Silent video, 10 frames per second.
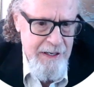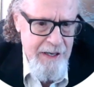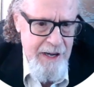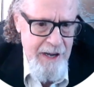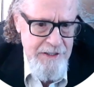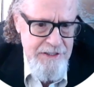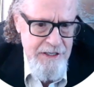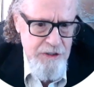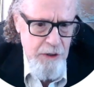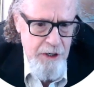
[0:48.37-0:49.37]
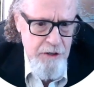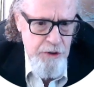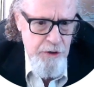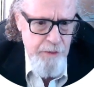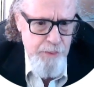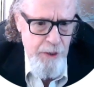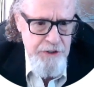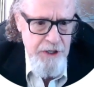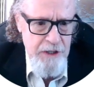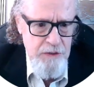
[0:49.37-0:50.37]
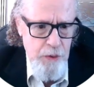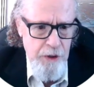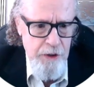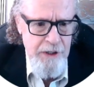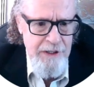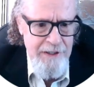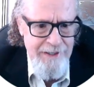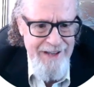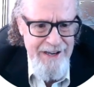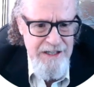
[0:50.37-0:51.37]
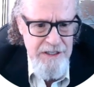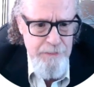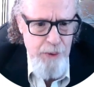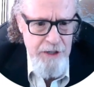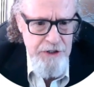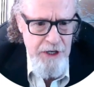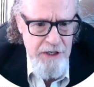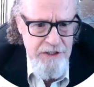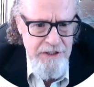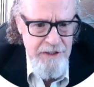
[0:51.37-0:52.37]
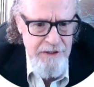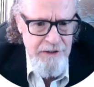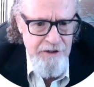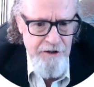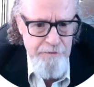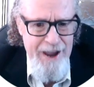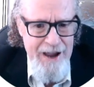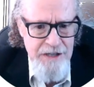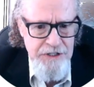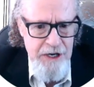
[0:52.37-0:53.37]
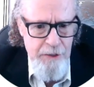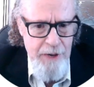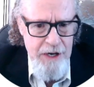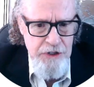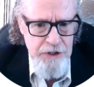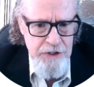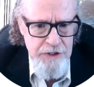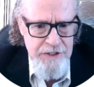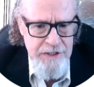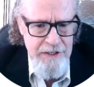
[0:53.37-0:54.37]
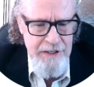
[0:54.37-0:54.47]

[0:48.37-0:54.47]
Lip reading: and the Central Arizona project were legacy projects of past generations,